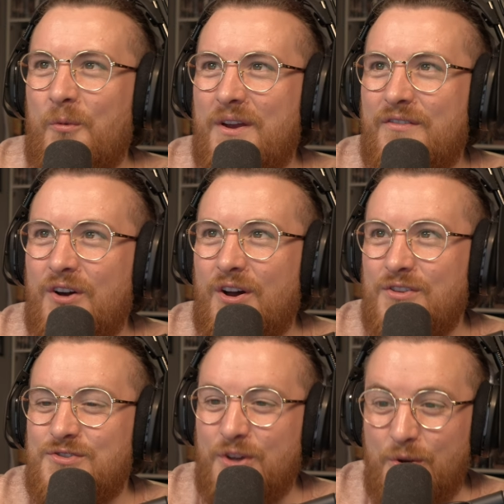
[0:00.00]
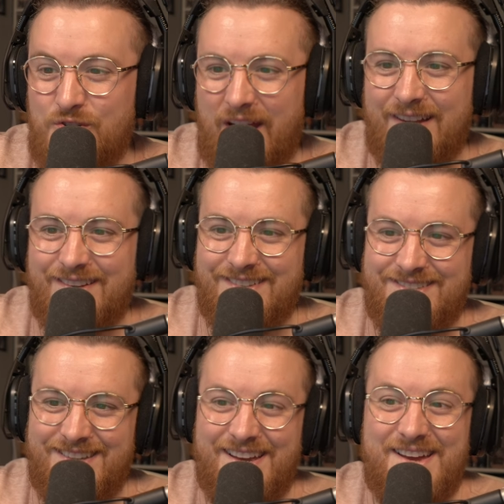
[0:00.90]
We have got two
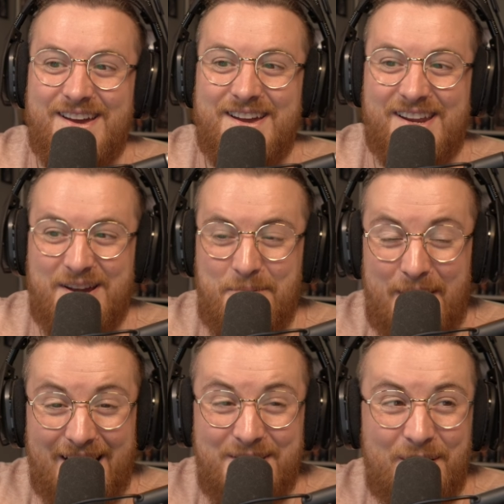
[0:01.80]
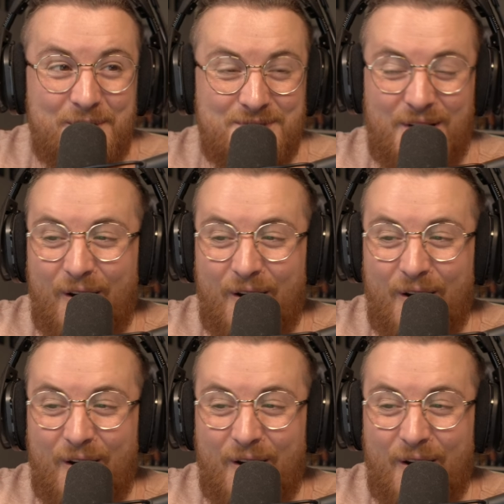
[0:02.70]
trailers Commandos